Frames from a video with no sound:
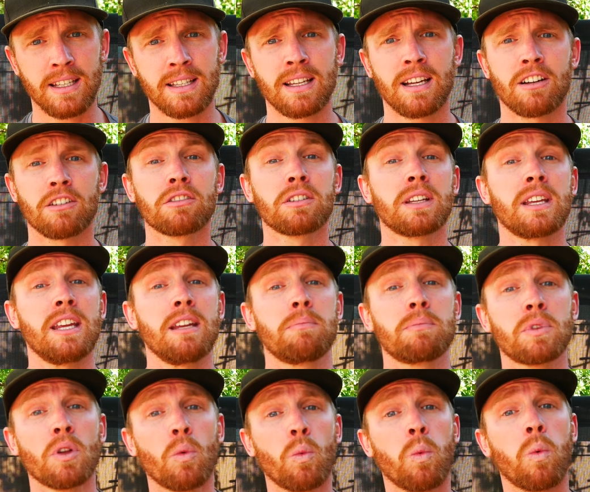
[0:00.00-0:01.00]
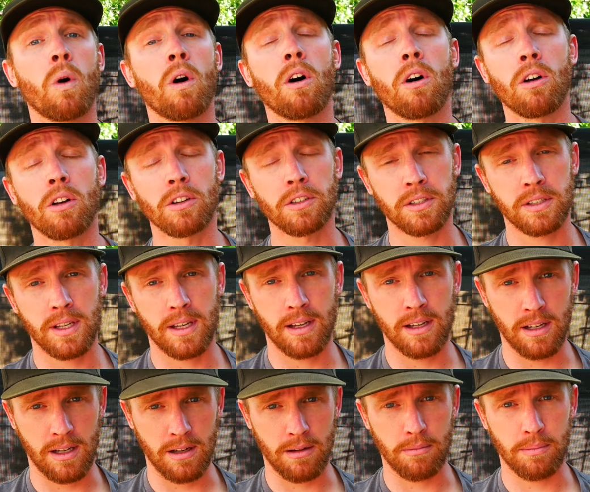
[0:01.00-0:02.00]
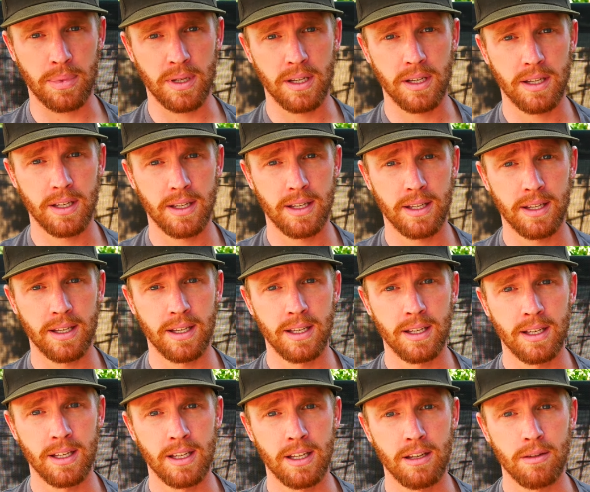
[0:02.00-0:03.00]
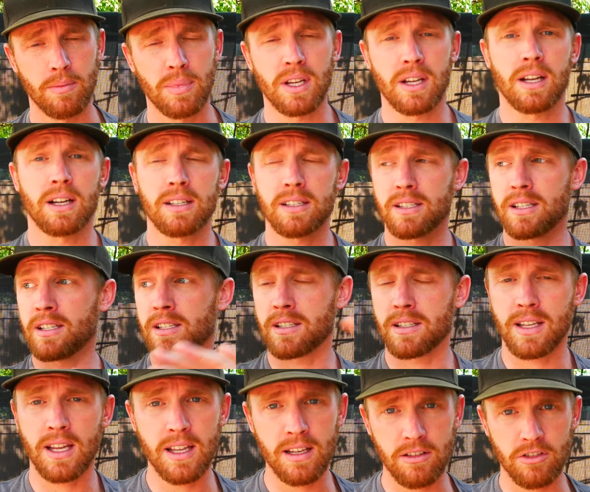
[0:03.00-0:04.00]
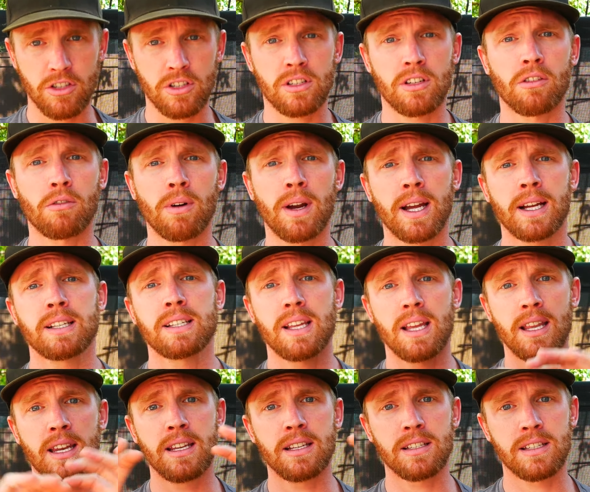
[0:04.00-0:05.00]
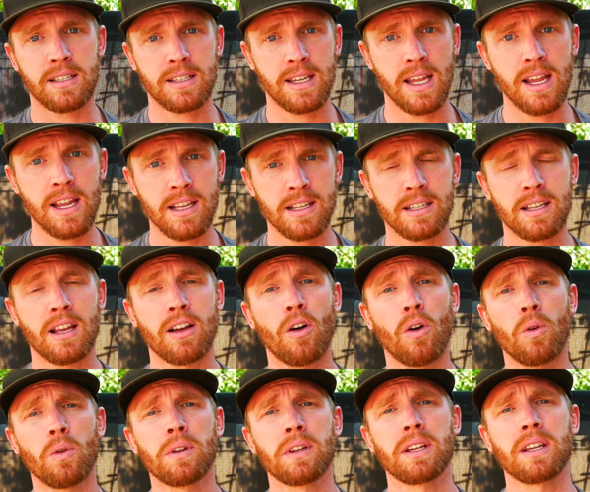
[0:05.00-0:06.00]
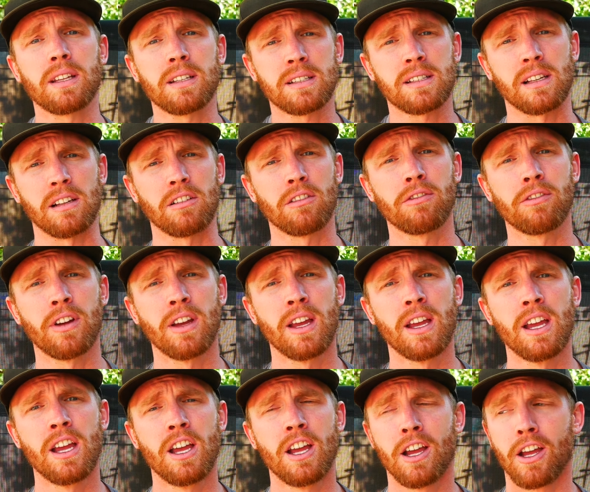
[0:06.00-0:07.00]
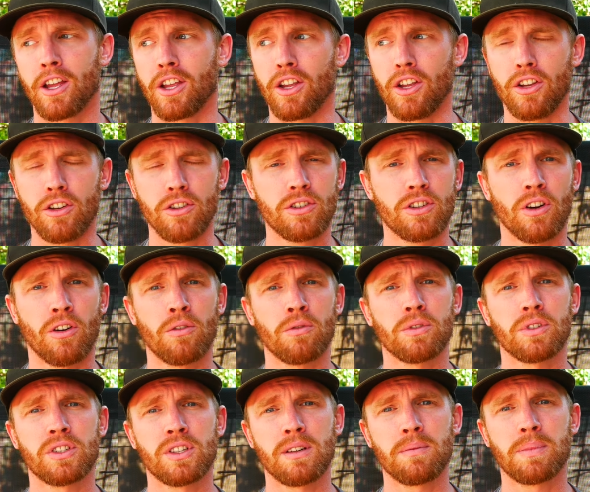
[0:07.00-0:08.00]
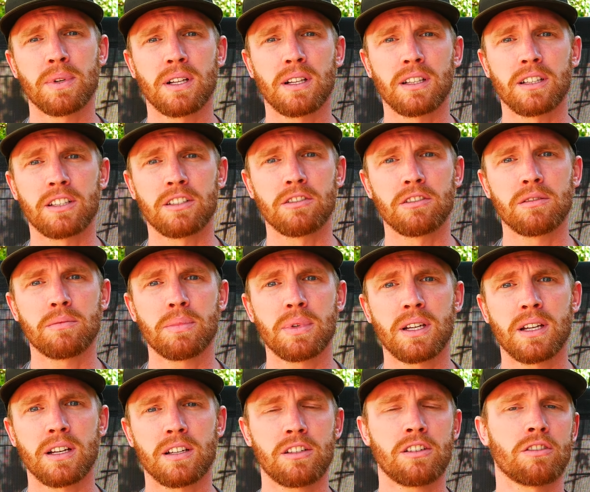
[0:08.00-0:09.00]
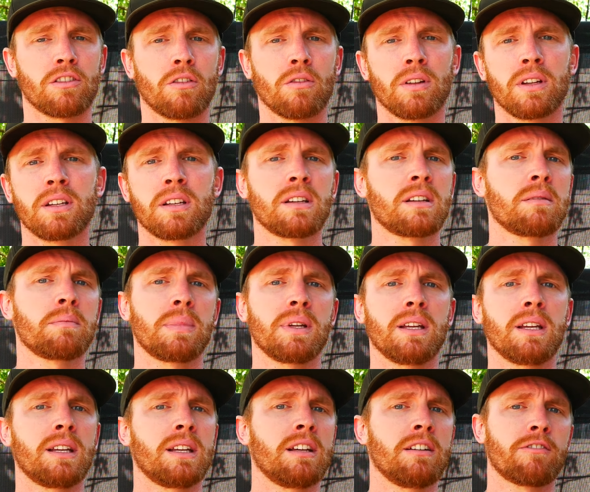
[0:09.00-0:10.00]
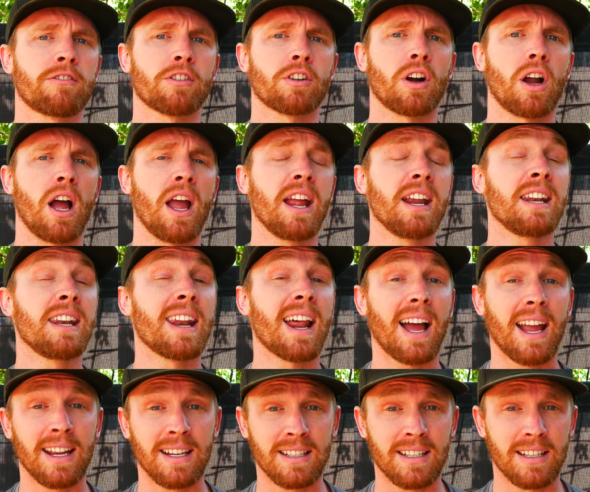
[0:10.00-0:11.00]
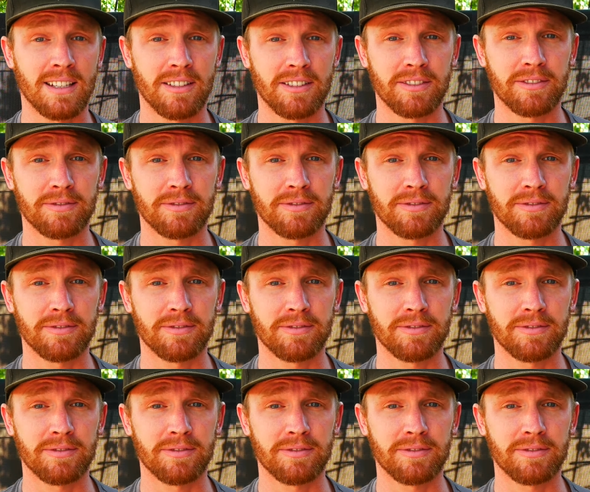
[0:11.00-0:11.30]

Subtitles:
it down to keep the walls up. Because this tent just erects and it stays holding itself, you don't typically do it because you're only going to be in it for a night.